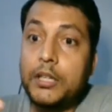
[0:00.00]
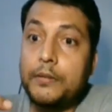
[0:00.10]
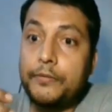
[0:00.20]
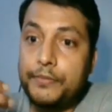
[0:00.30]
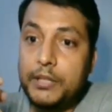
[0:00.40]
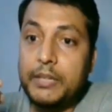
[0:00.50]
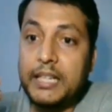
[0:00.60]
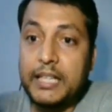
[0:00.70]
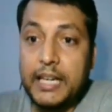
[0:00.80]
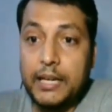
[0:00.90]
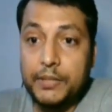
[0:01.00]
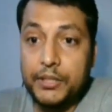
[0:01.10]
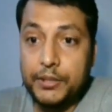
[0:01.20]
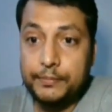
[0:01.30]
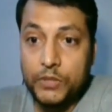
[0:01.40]
female gamete.
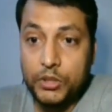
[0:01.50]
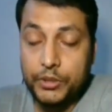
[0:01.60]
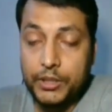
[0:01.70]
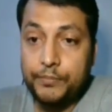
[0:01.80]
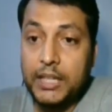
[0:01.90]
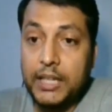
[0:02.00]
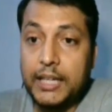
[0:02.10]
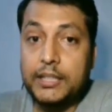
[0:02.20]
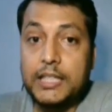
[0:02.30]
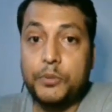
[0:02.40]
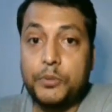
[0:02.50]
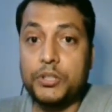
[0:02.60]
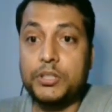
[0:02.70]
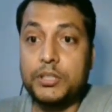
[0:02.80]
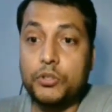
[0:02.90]
Okay, and this
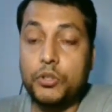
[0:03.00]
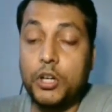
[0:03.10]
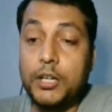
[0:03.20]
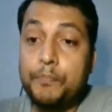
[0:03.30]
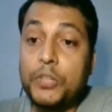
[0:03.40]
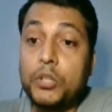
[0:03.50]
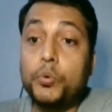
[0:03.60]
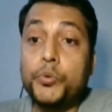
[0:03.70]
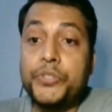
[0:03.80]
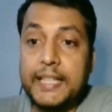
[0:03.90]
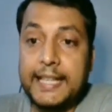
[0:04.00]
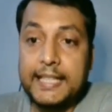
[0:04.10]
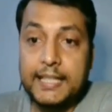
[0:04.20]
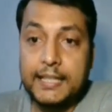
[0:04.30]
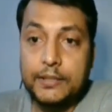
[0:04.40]
process is called
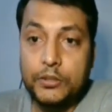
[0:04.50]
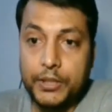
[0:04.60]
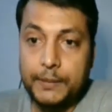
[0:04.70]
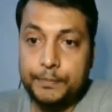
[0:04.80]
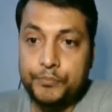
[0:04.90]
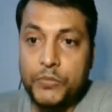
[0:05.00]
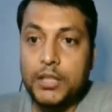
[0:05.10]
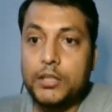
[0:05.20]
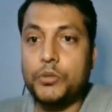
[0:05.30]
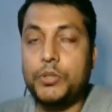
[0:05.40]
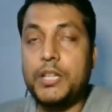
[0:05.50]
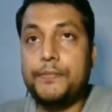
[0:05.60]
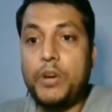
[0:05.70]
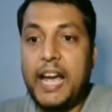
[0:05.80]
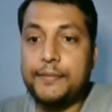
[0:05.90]
oogenesis. Okay, so if you
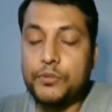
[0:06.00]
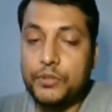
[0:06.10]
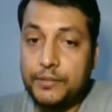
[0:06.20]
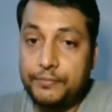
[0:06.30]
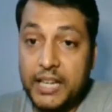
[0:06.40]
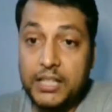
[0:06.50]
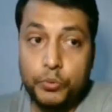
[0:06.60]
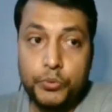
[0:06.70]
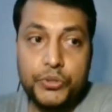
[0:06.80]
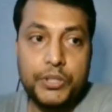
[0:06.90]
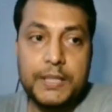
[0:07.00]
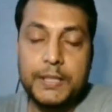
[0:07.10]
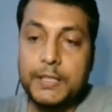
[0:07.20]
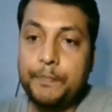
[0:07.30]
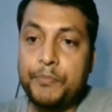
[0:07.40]
have to define
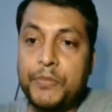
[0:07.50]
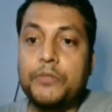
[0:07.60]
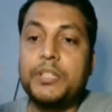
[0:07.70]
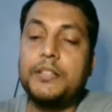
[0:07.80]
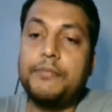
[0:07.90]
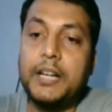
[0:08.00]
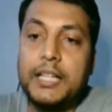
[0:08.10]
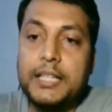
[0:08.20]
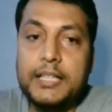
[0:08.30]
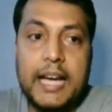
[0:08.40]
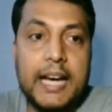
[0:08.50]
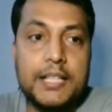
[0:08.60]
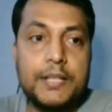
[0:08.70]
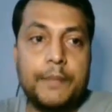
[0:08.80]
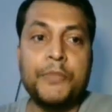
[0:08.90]
oogenesis, we define it as
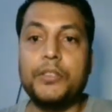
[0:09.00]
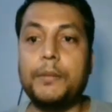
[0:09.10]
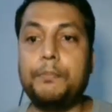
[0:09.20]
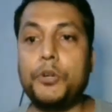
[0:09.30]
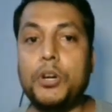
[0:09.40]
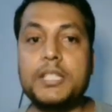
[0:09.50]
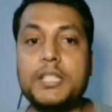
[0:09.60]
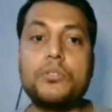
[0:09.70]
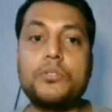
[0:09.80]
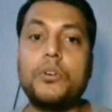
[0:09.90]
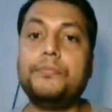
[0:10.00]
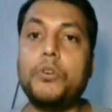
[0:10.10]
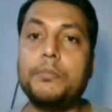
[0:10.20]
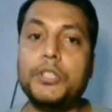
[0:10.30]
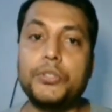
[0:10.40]
the process of
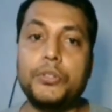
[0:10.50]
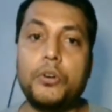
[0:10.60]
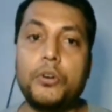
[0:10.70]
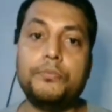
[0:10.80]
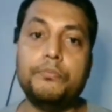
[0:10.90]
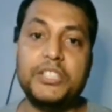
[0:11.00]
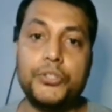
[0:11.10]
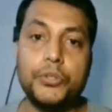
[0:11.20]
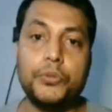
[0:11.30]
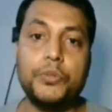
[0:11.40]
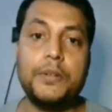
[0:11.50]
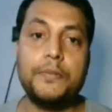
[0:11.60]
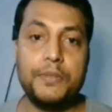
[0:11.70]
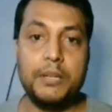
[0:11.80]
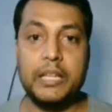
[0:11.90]
formation of matured
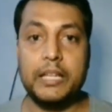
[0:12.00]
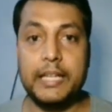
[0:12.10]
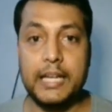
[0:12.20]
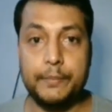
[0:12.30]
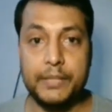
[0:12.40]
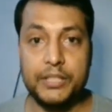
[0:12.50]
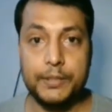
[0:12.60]
female gamete.